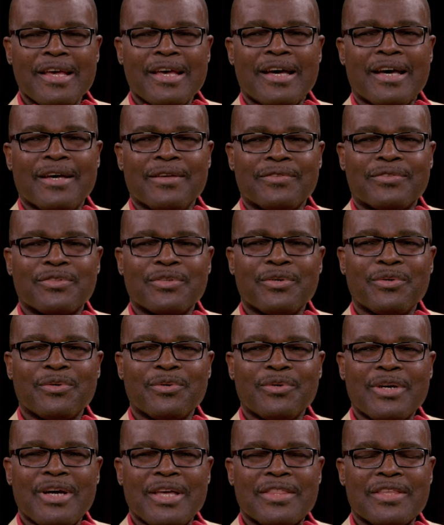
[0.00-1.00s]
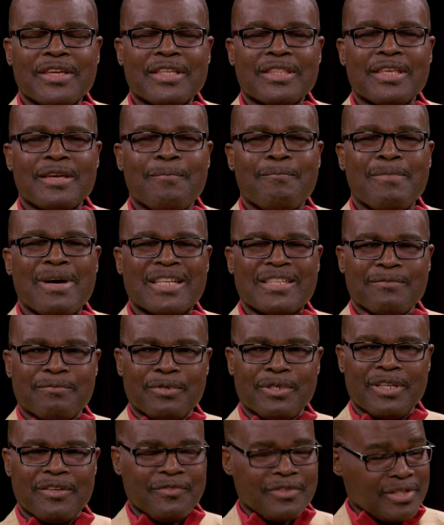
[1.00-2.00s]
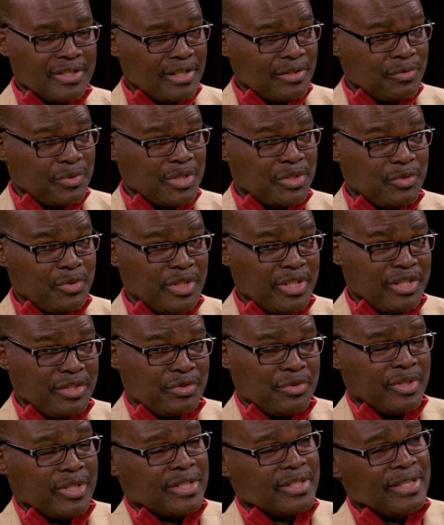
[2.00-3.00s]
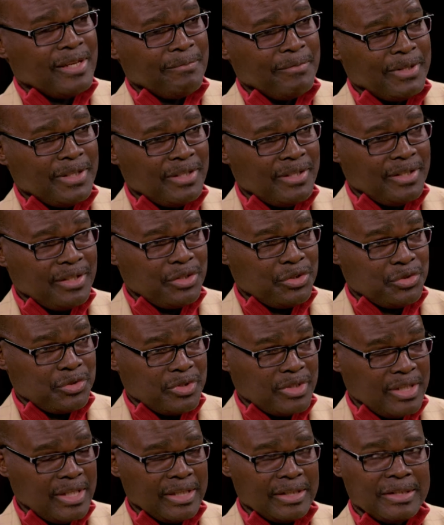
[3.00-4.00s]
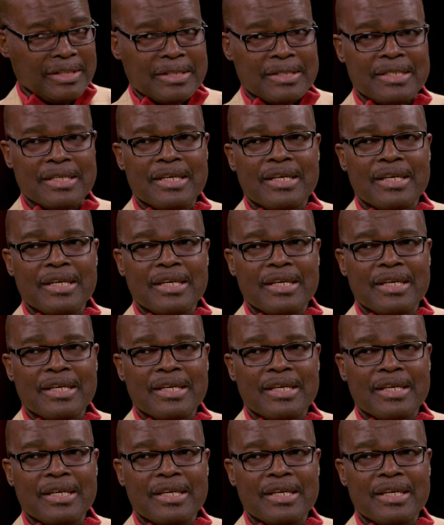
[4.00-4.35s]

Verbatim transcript: Mm. Uh, so I think there are multiple levels at which we need to examine issues like this.